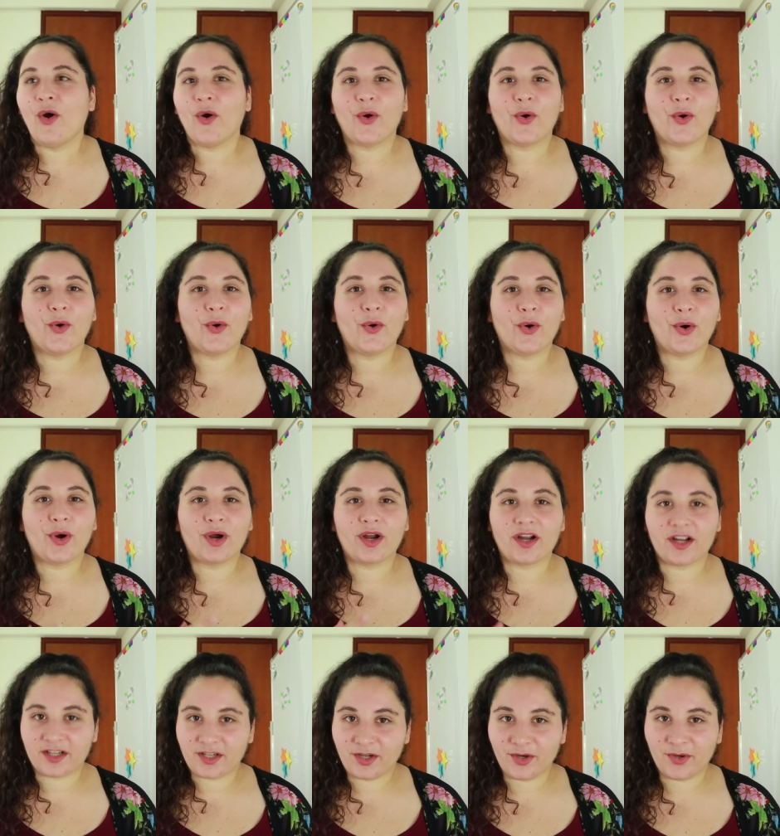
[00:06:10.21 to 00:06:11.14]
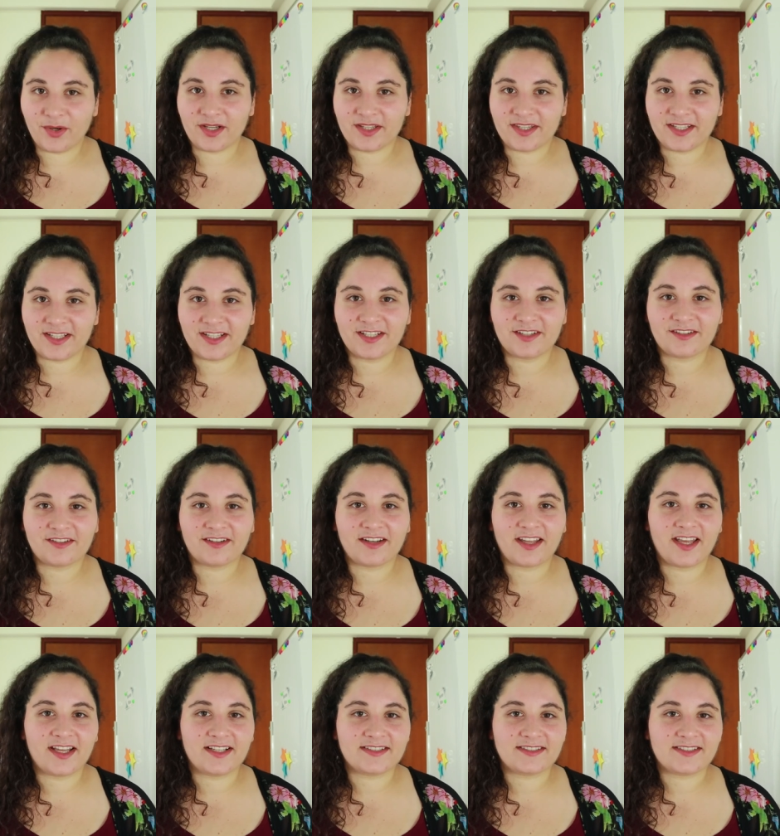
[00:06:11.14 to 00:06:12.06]
or go on the
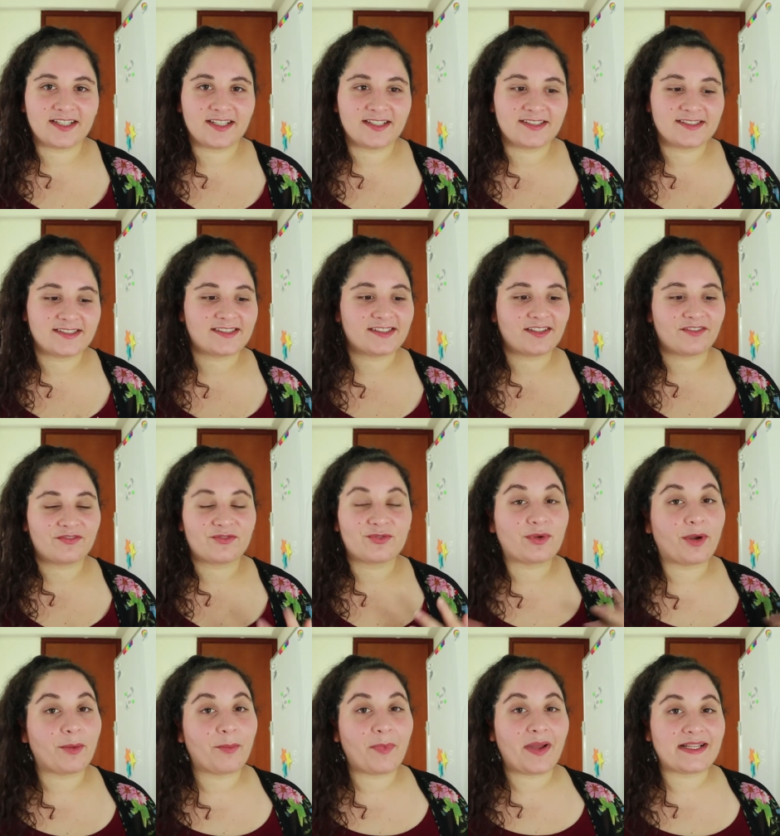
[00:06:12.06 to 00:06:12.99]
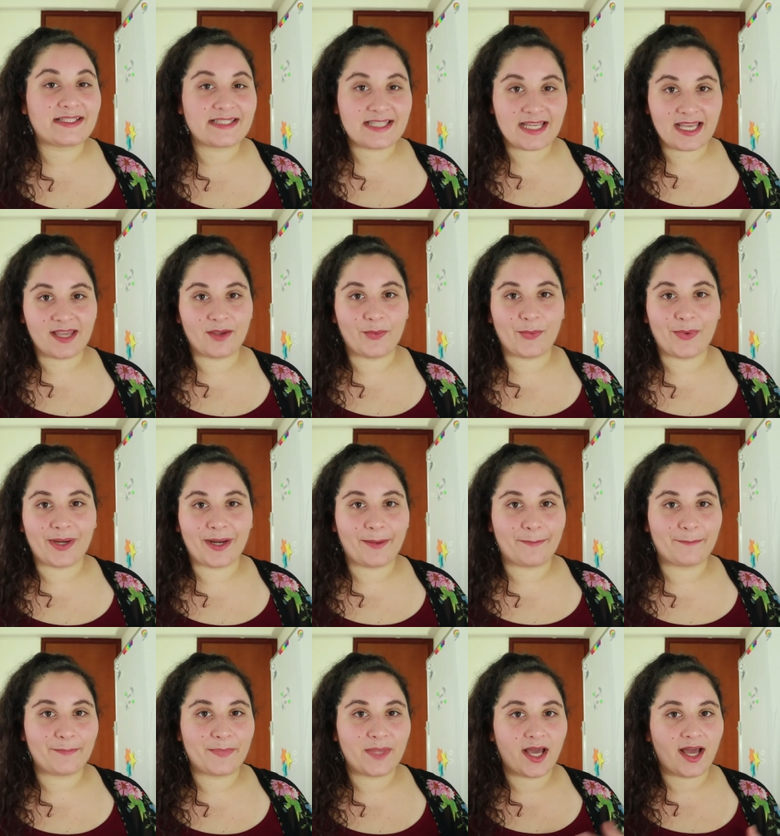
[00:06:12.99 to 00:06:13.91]
internet and stuff throughout my day when
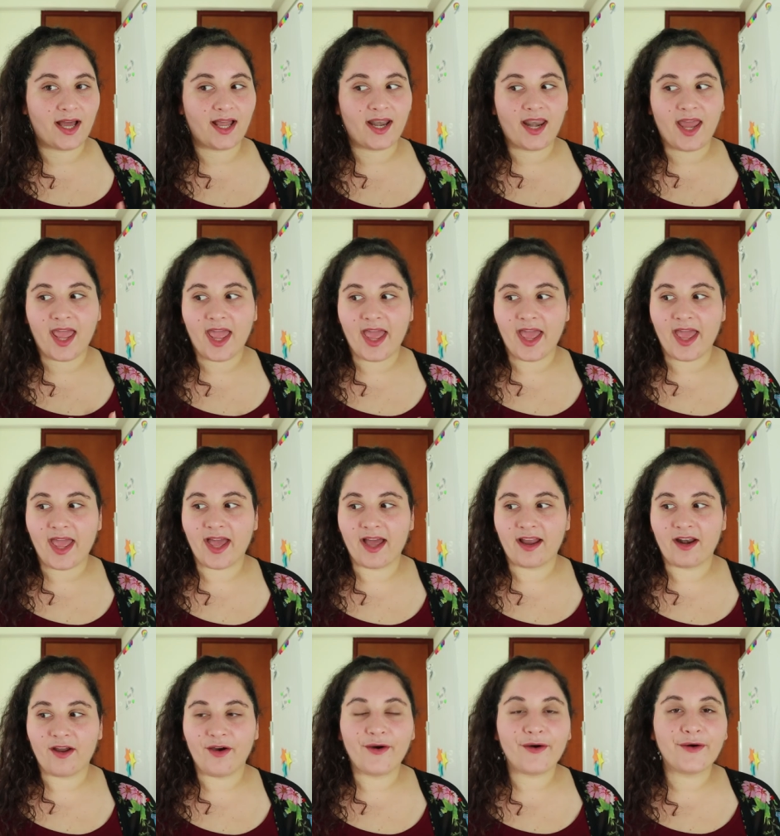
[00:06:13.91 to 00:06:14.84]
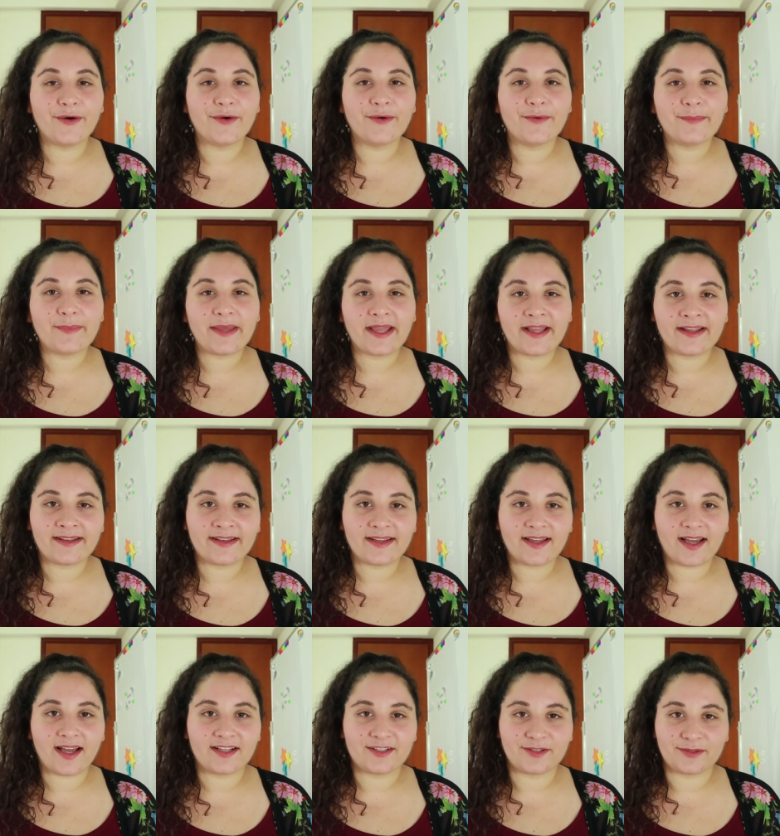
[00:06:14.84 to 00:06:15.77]
I'm not at home
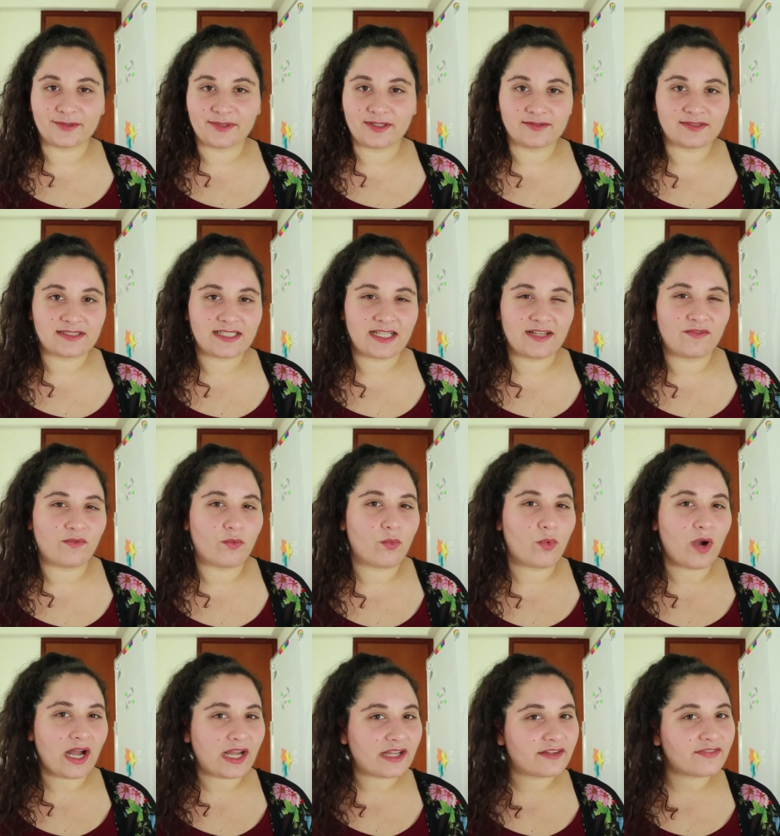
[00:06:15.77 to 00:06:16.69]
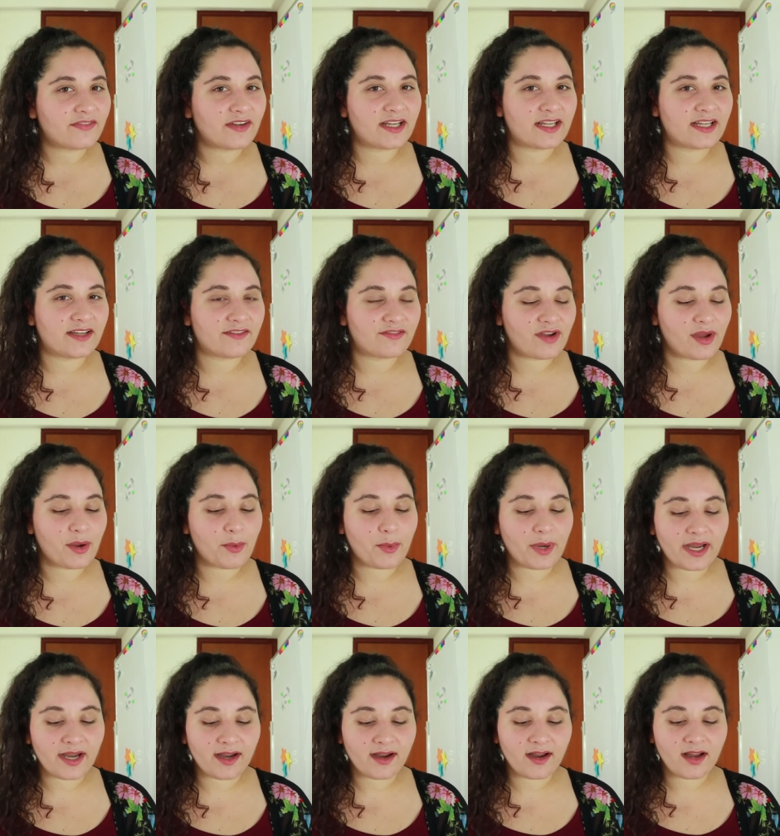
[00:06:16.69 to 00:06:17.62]
and I don't always have Wi-Fi
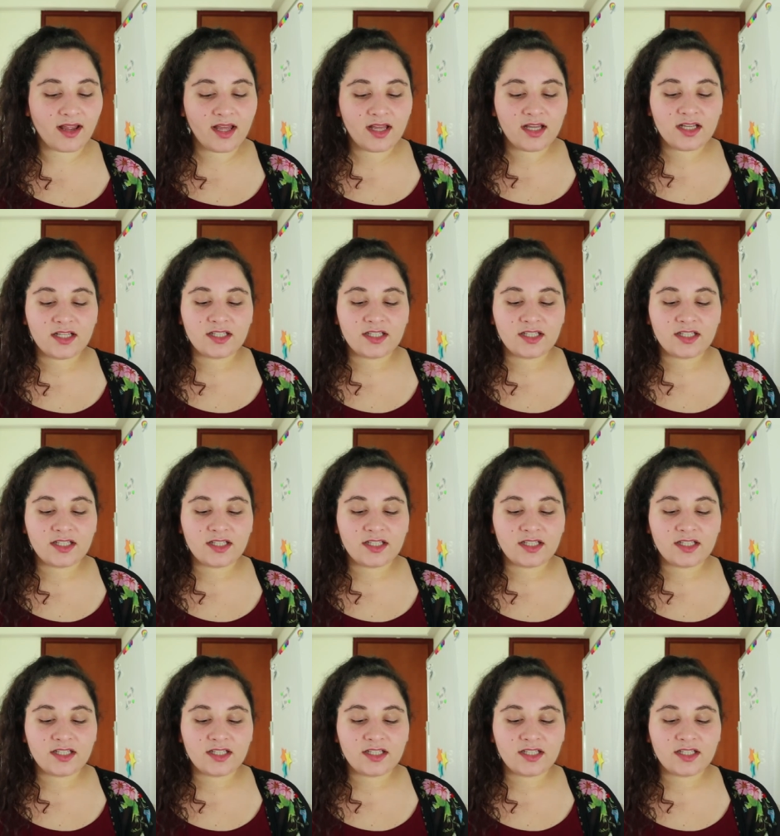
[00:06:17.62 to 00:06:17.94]
everywhere.